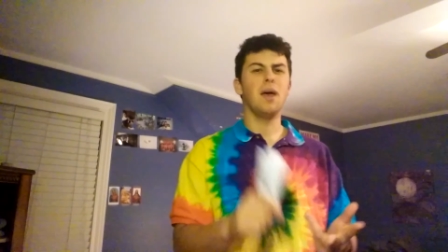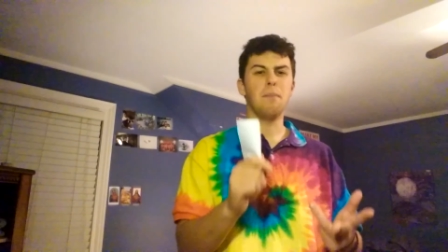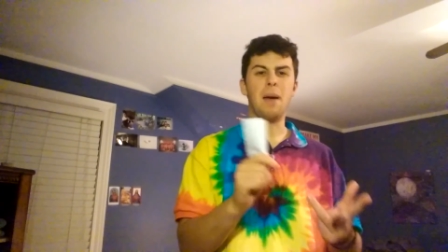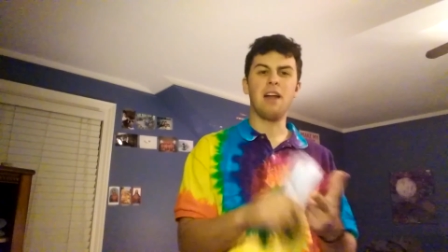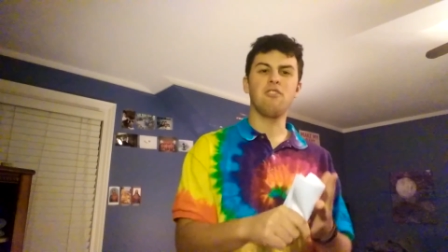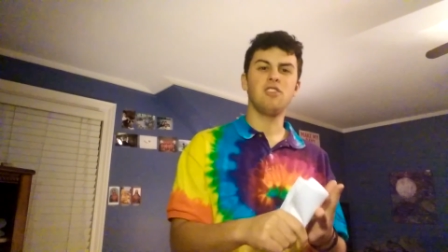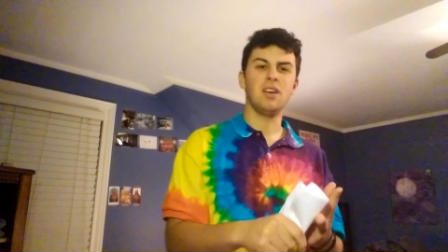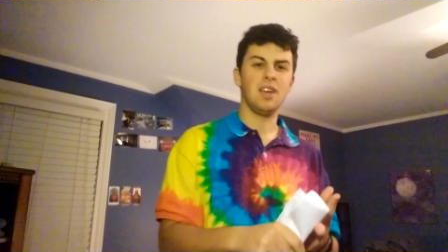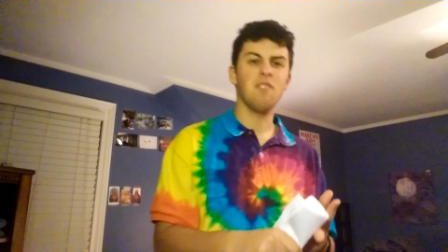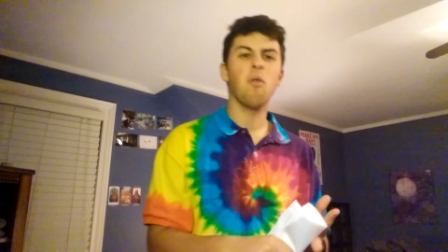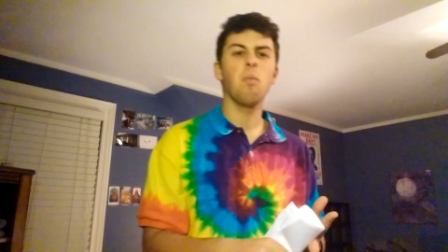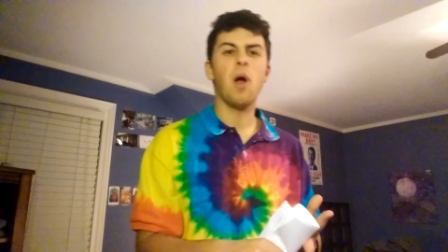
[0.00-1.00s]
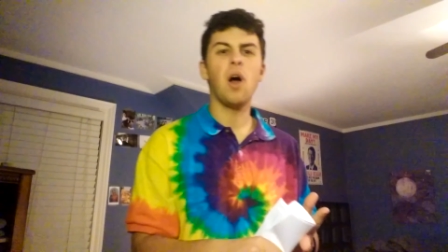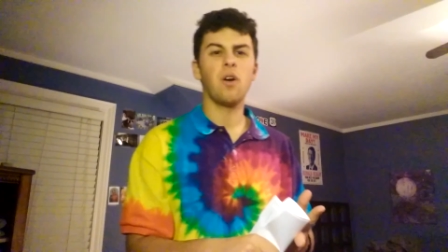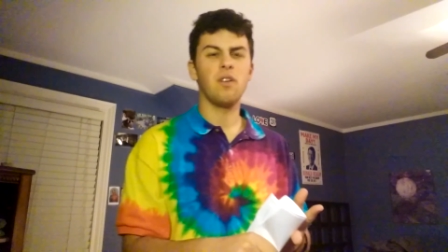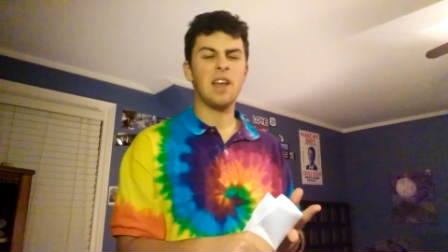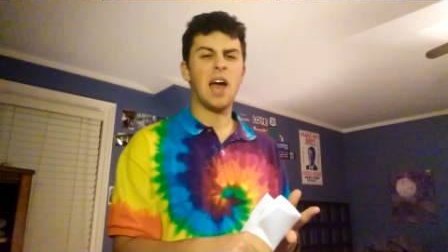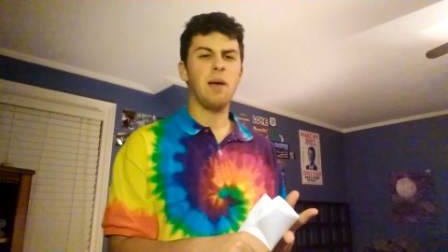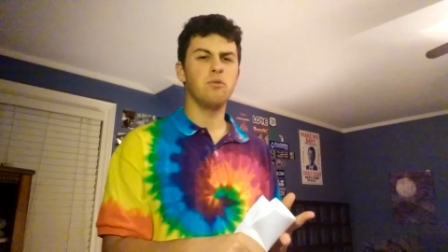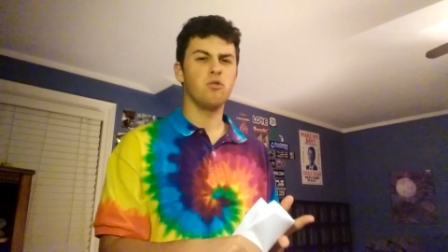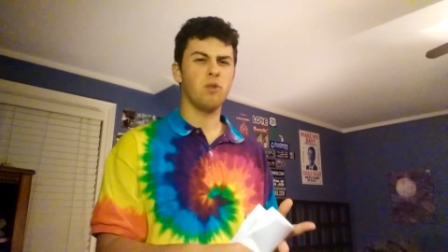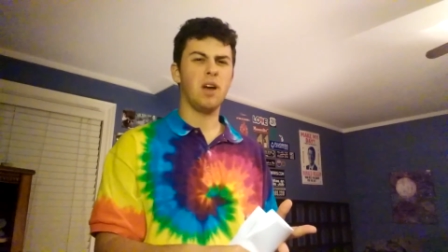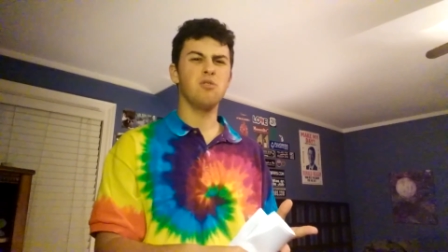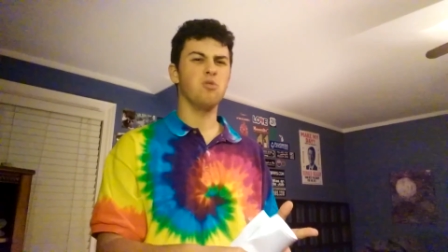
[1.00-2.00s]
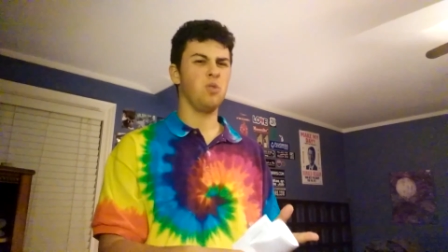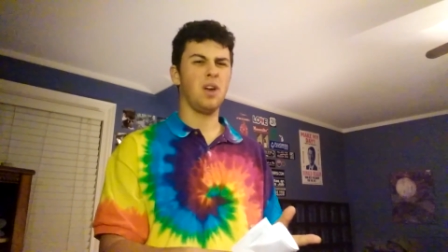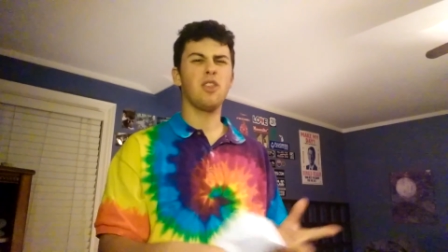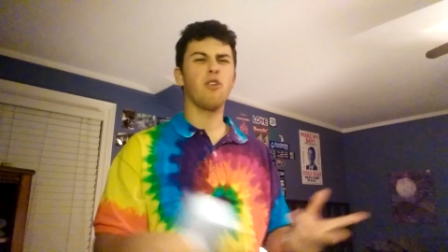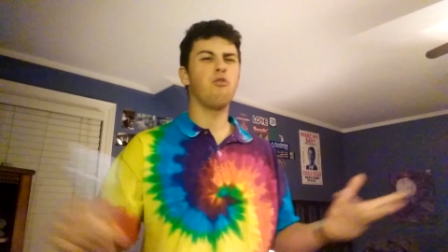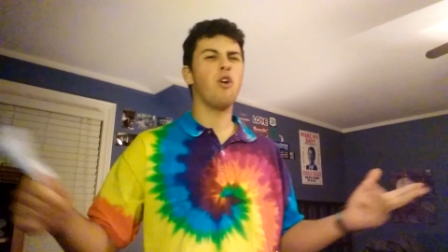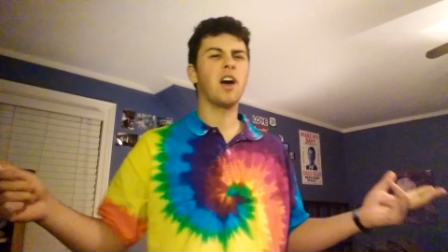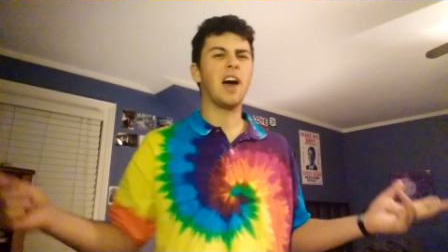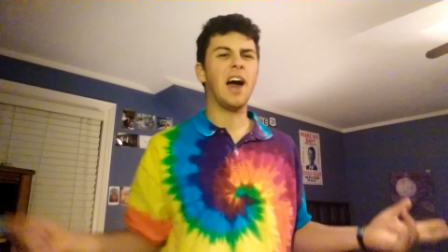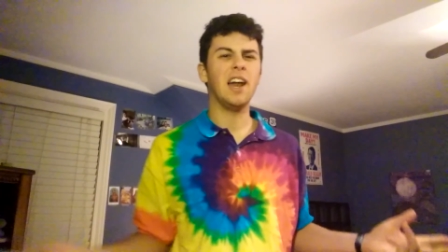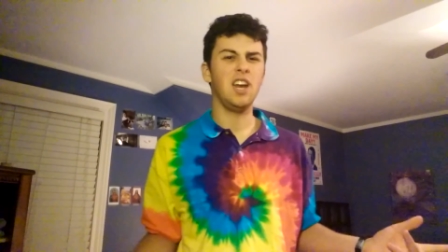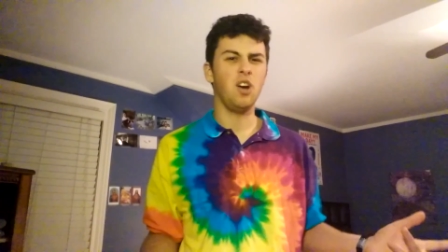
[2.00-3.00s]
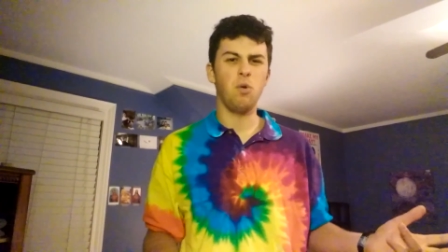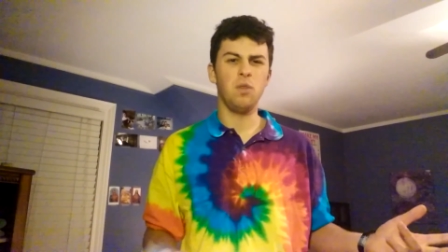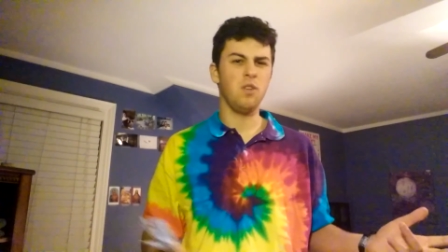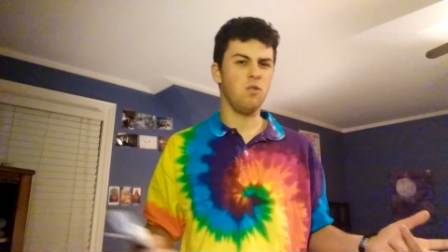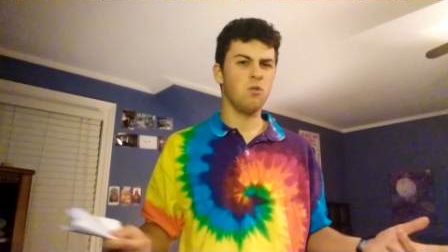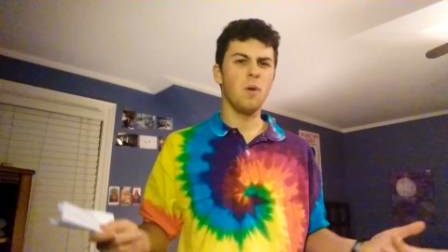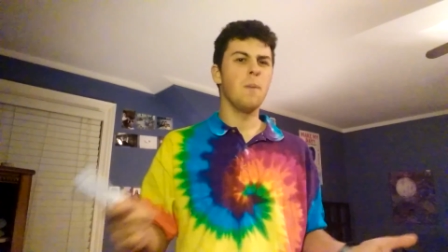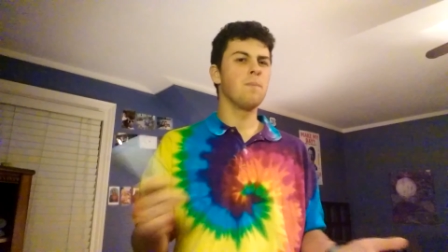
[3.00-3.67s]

Match time, give them longer times to wrestle and get the fuck out of here with these